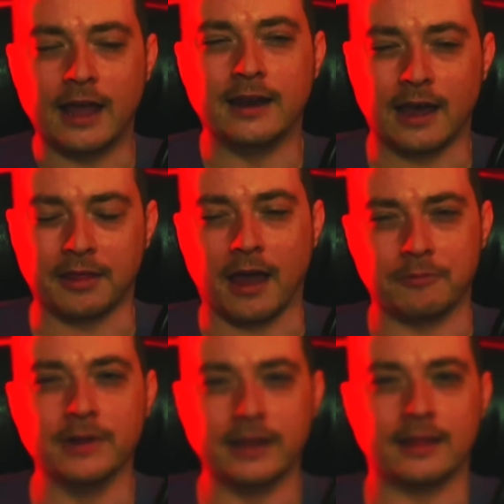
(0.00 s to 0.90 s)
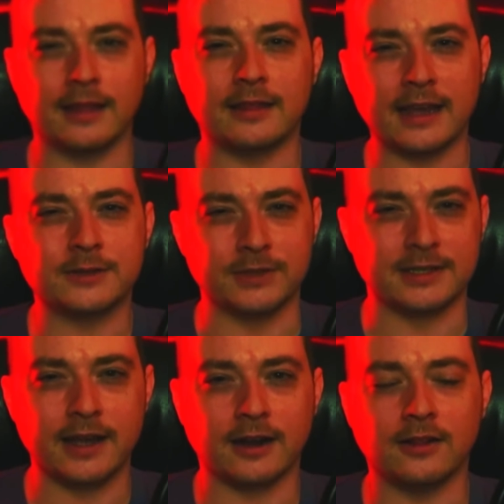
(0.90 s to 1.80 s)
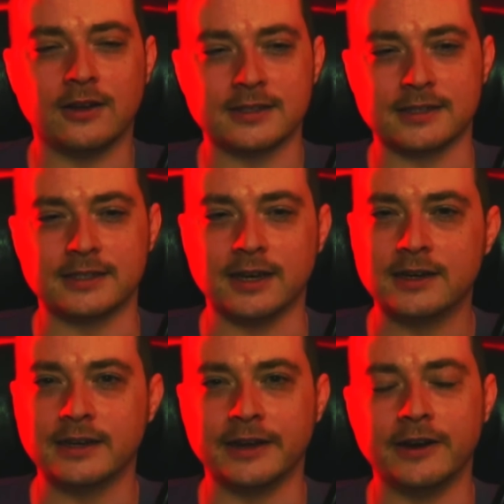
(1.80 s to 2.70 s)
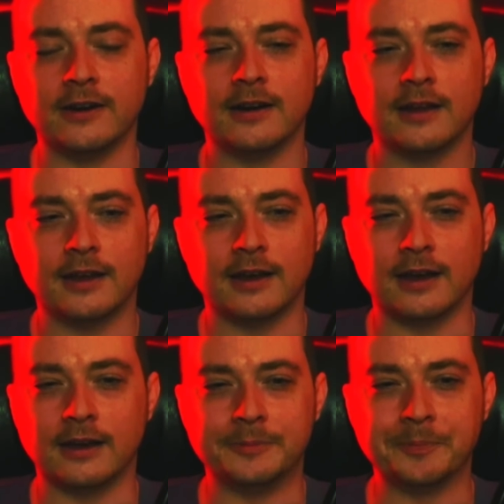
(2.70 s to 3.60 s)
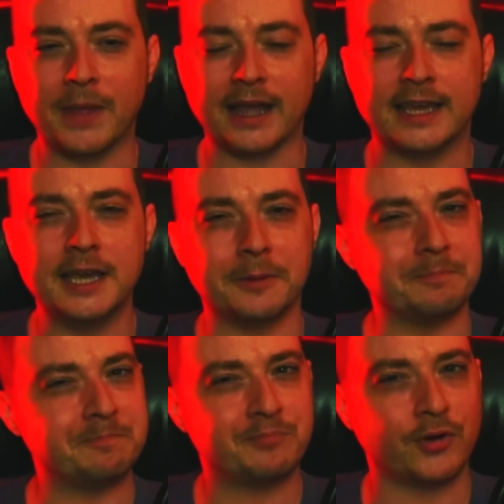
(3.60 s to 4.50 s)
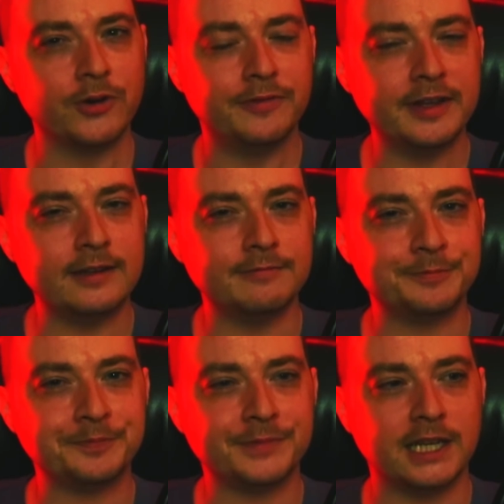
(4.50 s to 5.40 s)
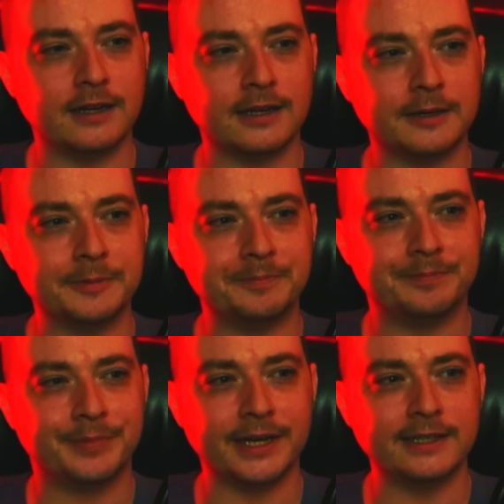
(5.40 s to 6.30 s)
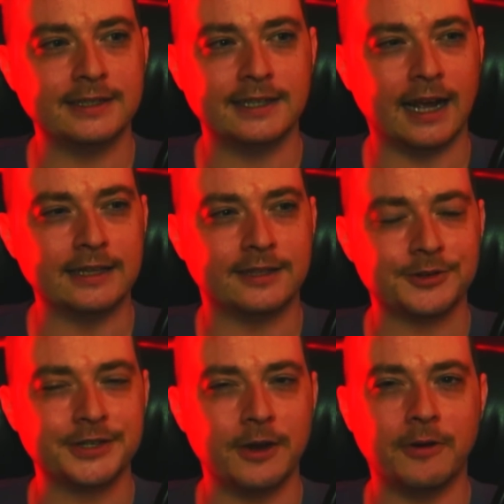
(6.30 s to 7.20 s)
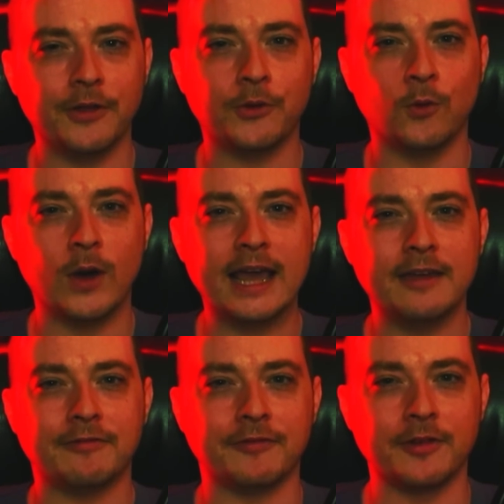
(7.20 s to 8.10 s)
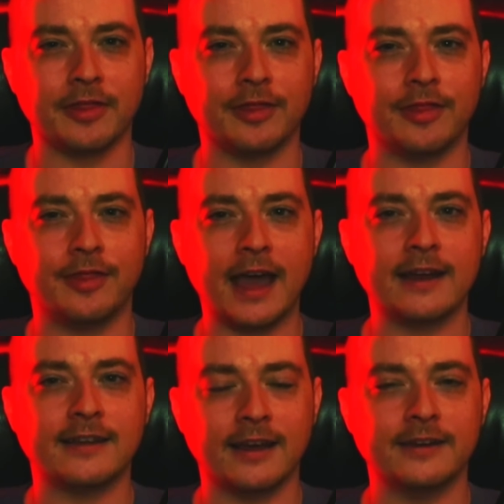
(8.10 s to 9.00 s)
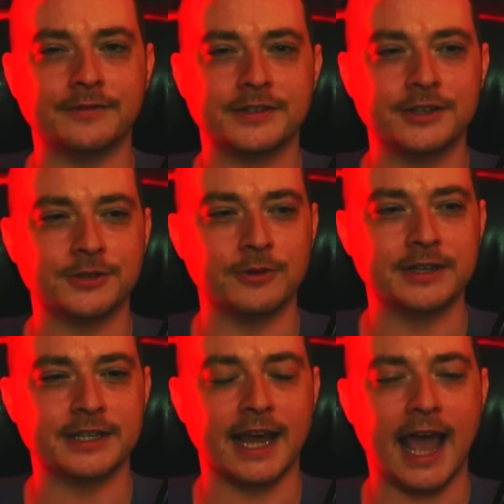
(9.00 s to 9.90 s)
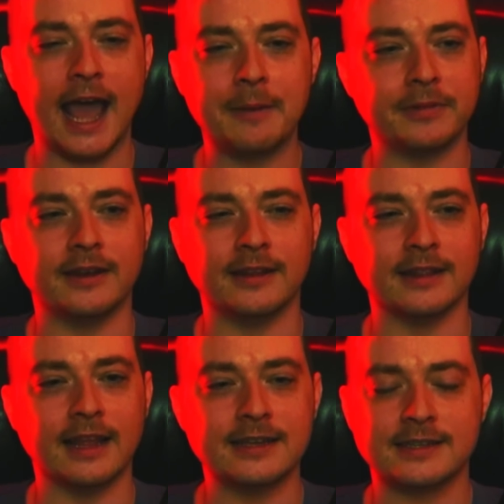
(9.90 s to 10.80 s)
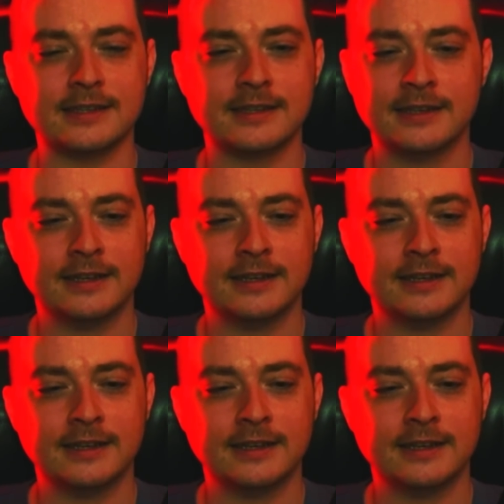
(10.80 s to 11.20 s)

And I really think that's what Zanta Claws has done here. I can't prove it, but there's no other way for that kind of situation to happen unless